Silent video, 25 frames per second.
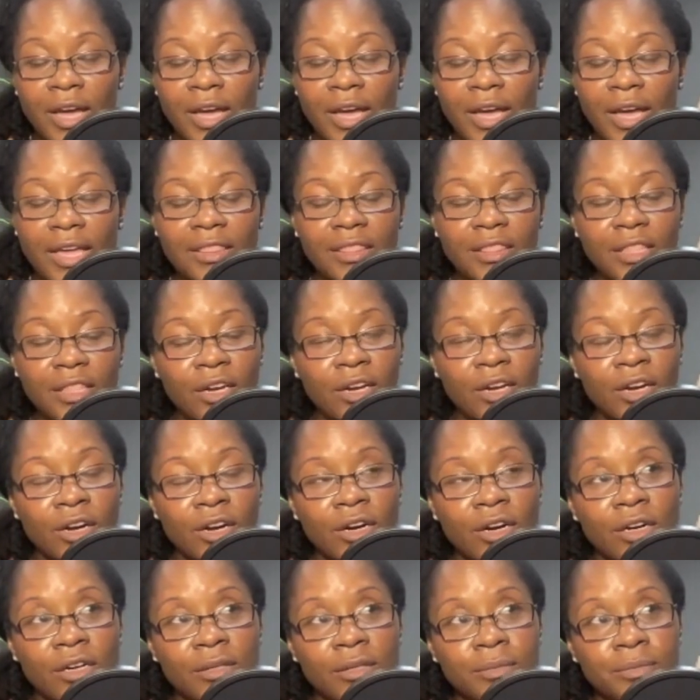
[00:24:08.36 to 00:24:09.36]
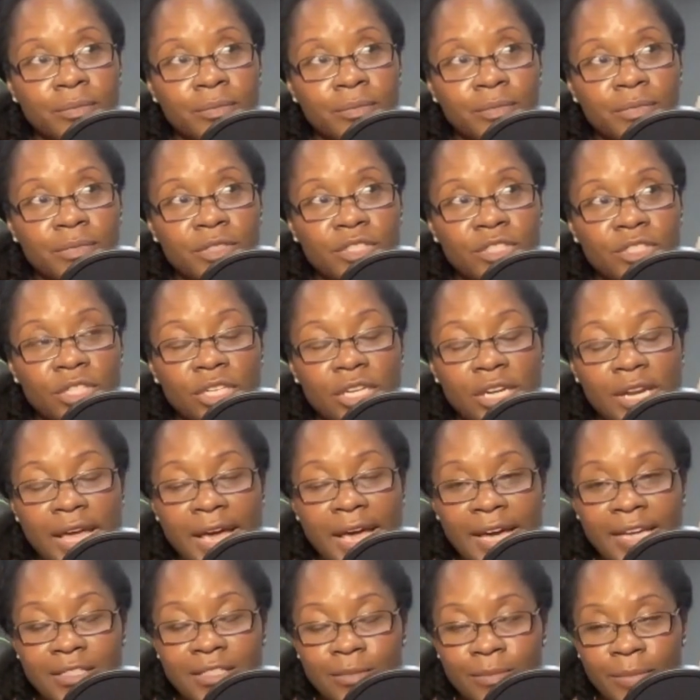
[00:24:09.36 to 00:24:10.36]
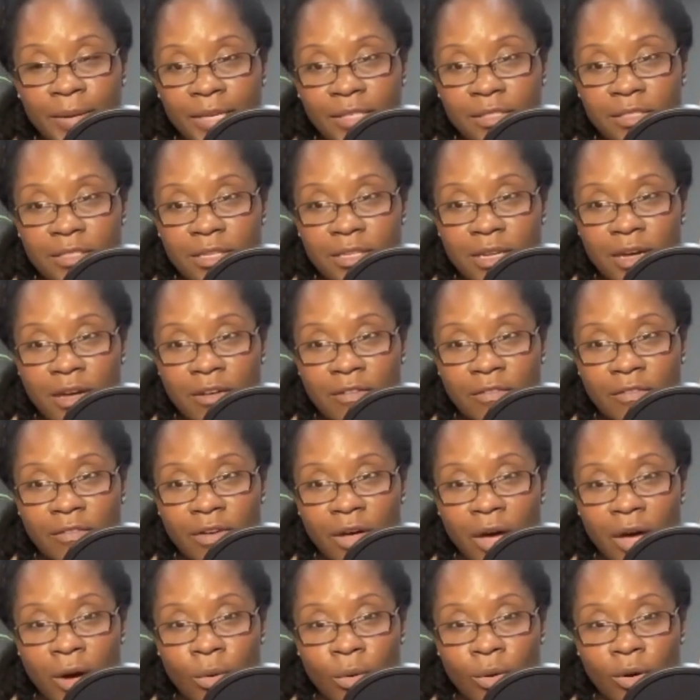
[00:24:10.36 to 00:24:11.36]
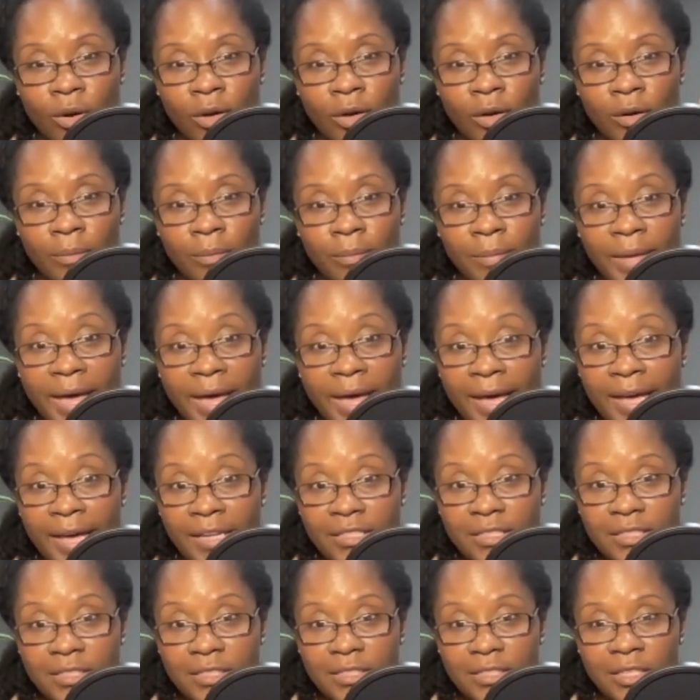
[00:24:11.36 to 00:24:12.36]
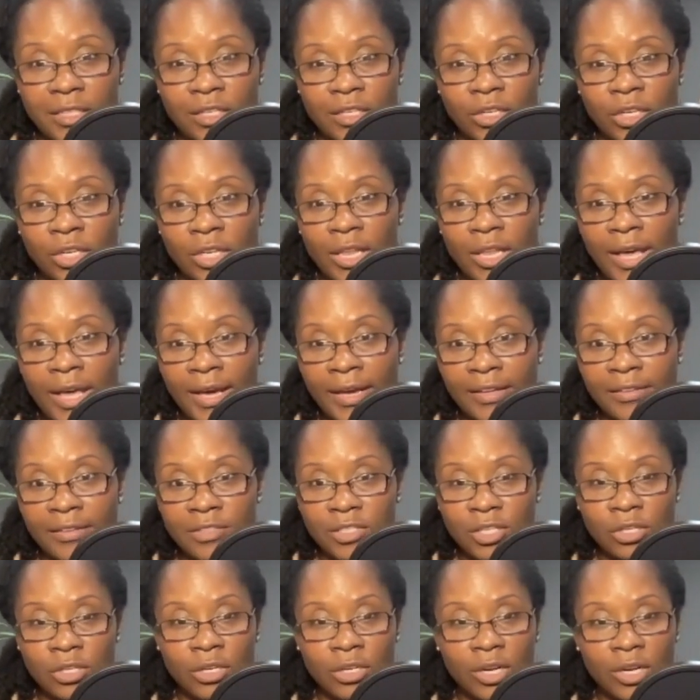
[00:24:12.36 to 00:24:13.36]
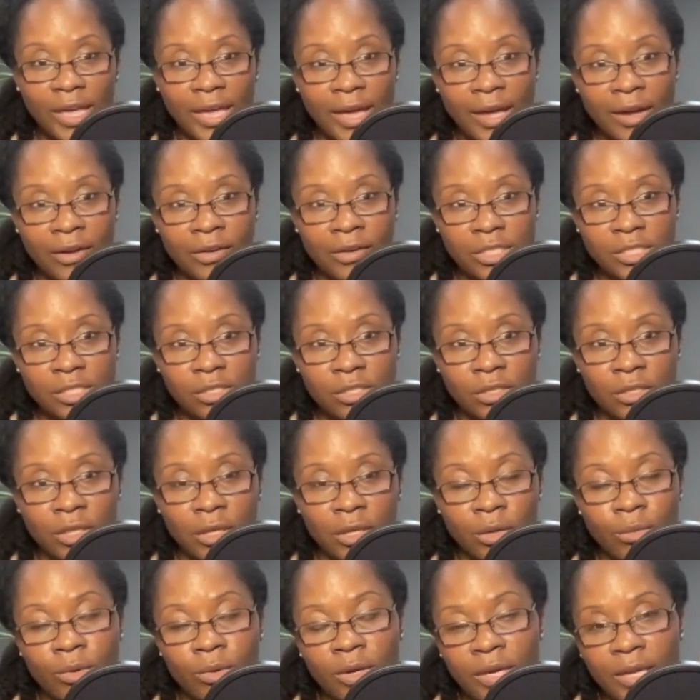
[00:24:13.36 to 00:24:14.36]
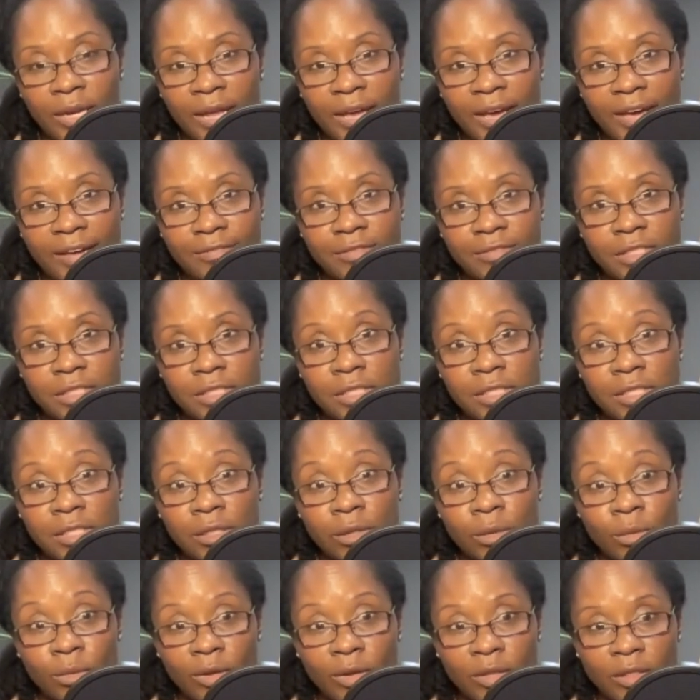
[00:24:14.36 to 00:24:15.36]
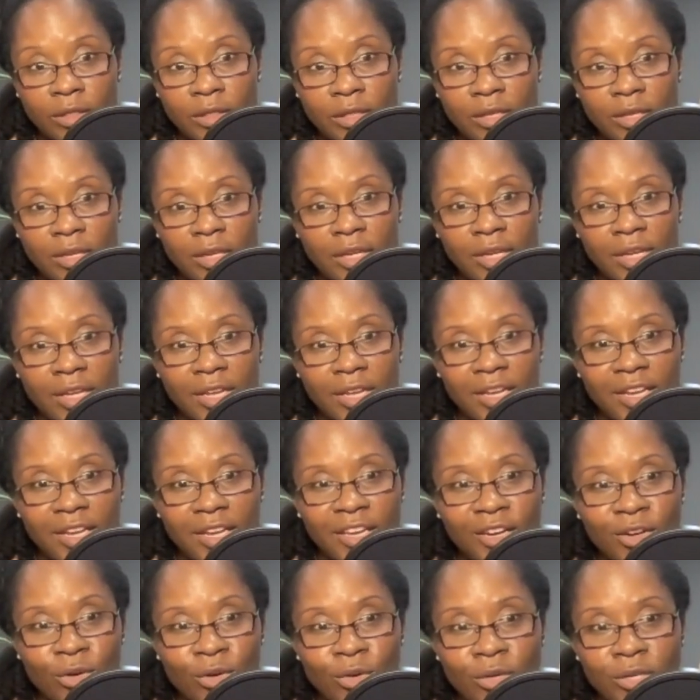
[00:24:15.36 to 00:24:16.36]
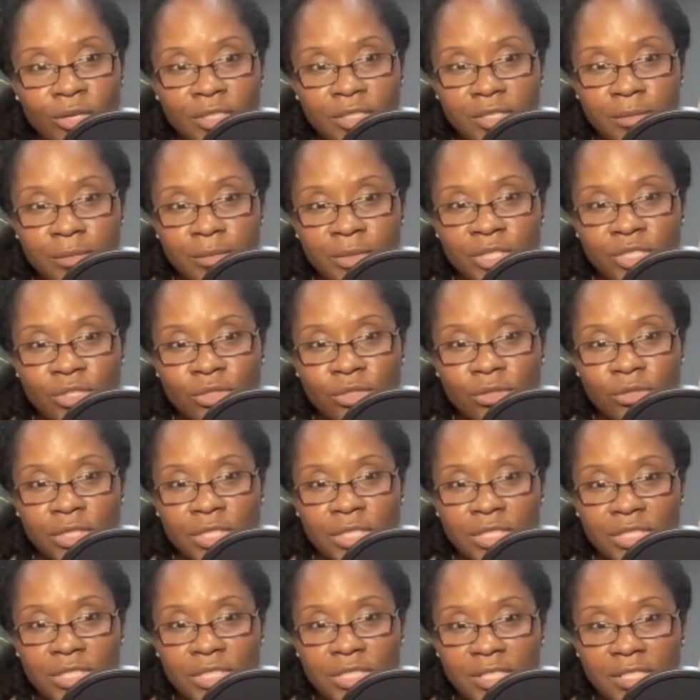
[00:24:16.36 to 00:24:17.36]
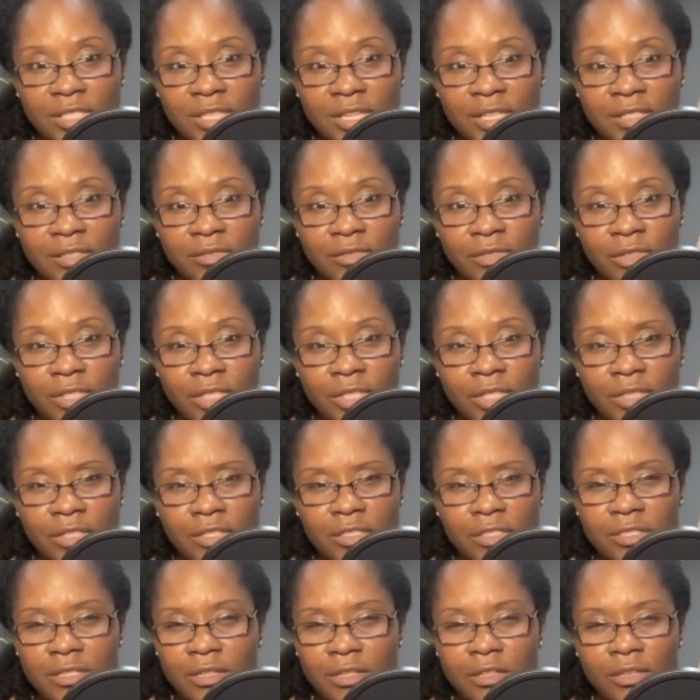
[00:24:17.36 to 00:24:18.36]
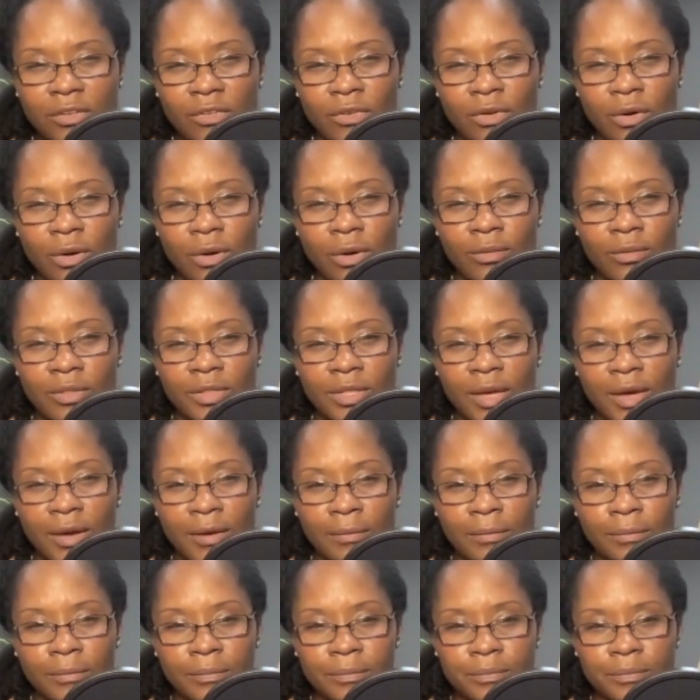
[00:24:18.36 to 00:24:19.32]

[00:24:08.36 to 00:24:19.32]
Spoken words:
And there are certain aspects of our past and our lives and our character that we're going to have to deal with in order to be truly successful. And there's nothing wrong with that.